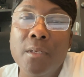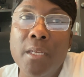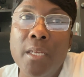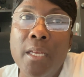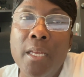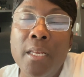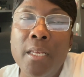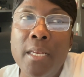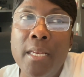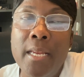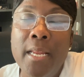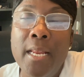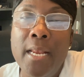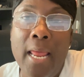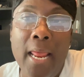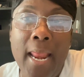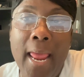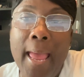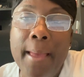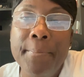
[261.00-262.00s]
And
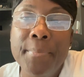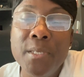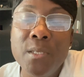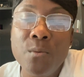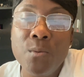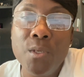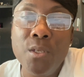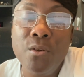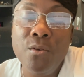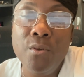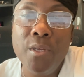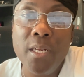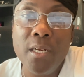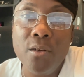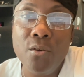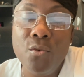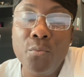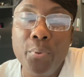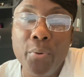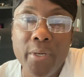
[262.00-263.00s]
that happens when you get a
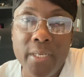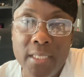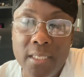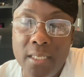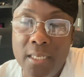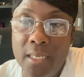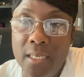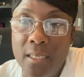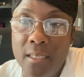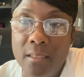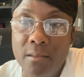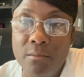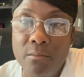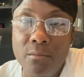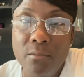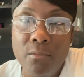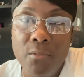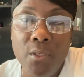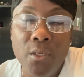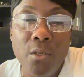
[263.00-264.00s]
new president,
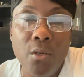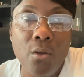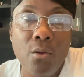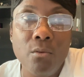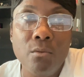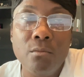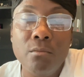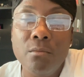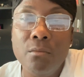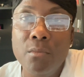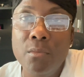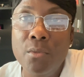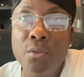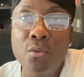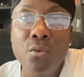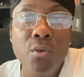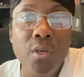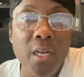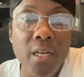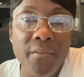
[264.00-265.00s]

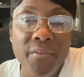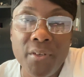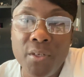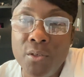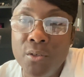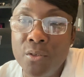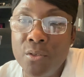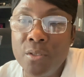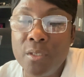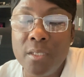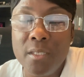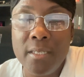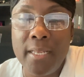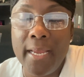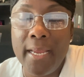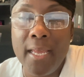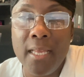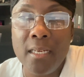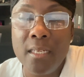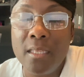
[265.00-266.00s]
new governors,
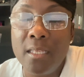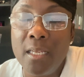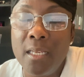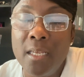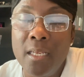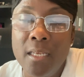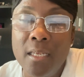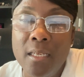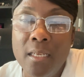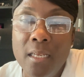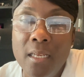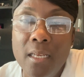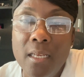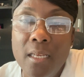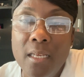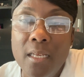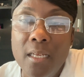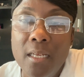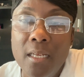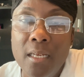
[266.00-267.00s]
that kind of thing.
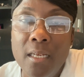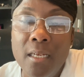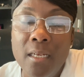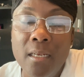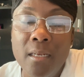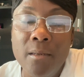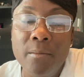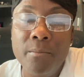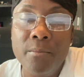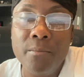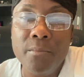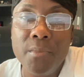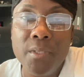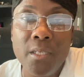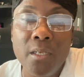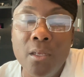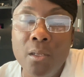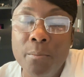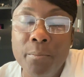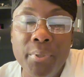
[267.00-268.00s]

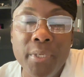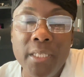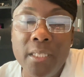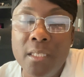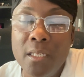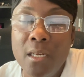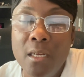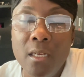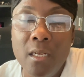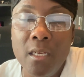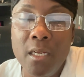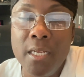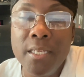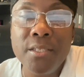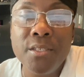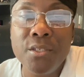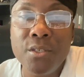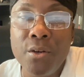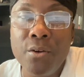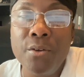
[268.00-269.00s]
But the
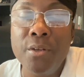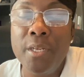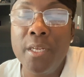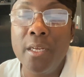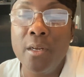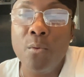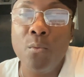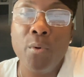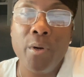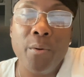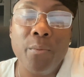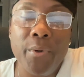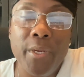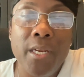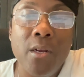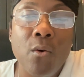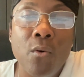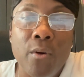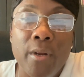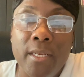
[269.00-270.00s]
uncertainty of where we're
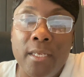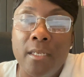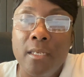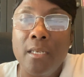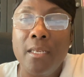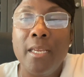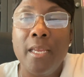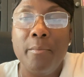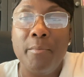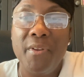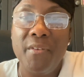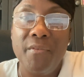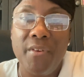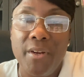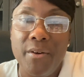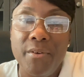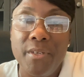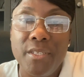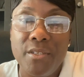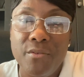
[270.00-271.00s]
going can be
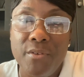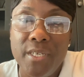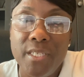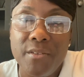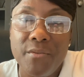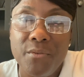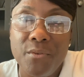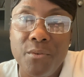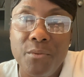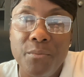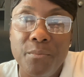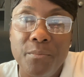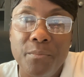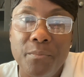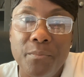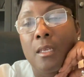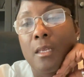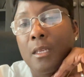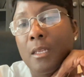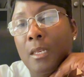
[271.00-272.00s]
very stressful.
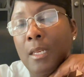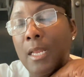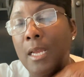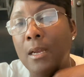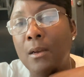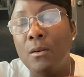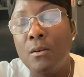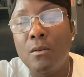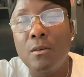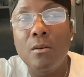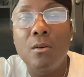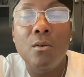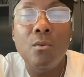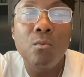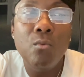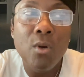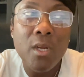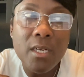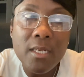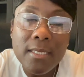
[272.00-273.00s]
Now,
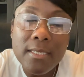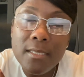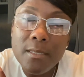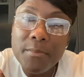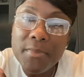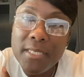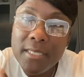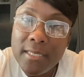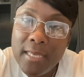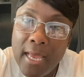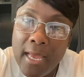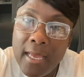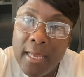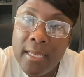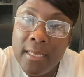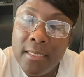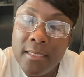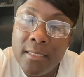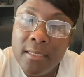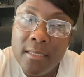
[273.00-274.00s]
what are some
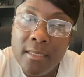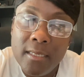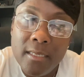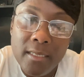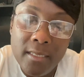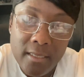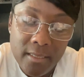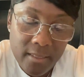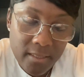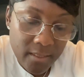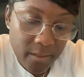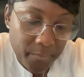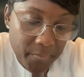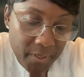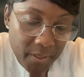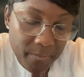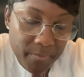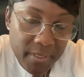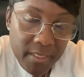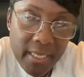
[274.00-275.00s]
signs and
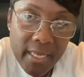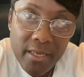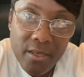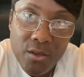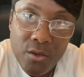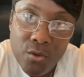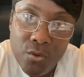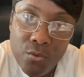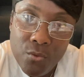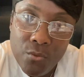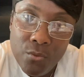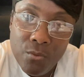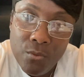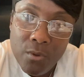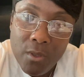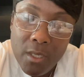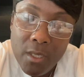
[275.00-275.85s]
symptoms that you